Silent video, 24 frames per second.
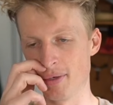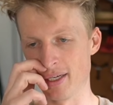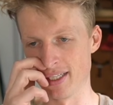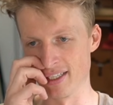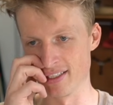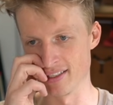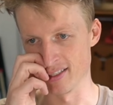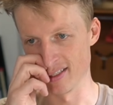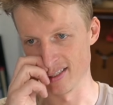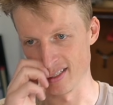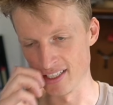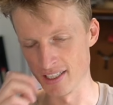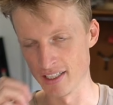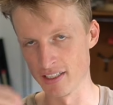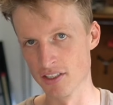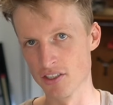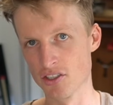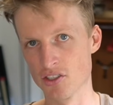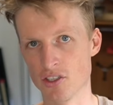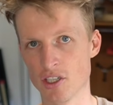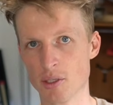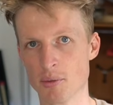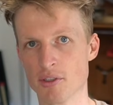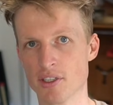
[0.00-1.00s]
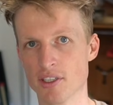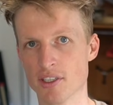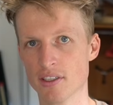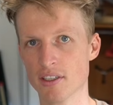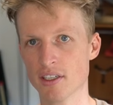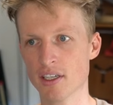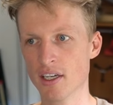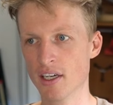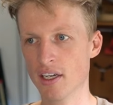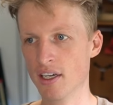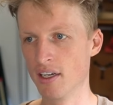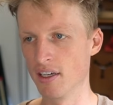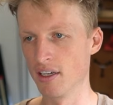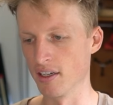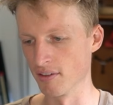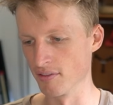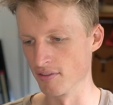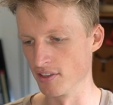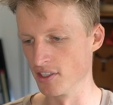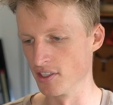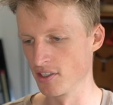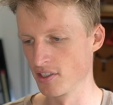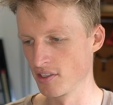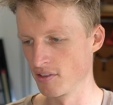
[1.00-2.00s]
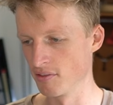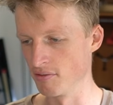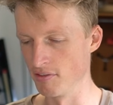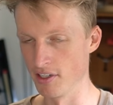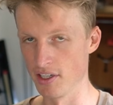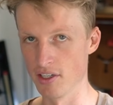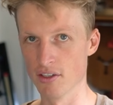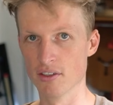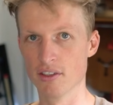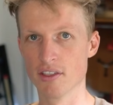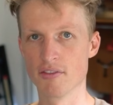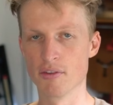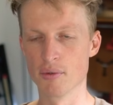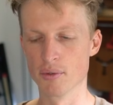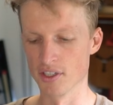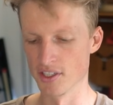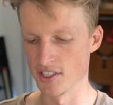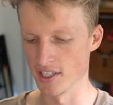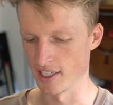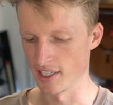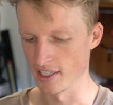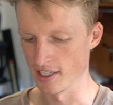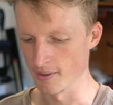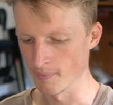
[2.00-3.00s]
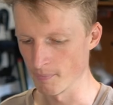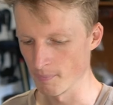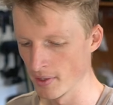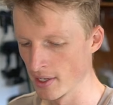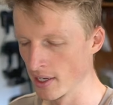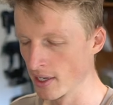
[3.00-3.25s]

and there's a link in the description of this video if you want to check it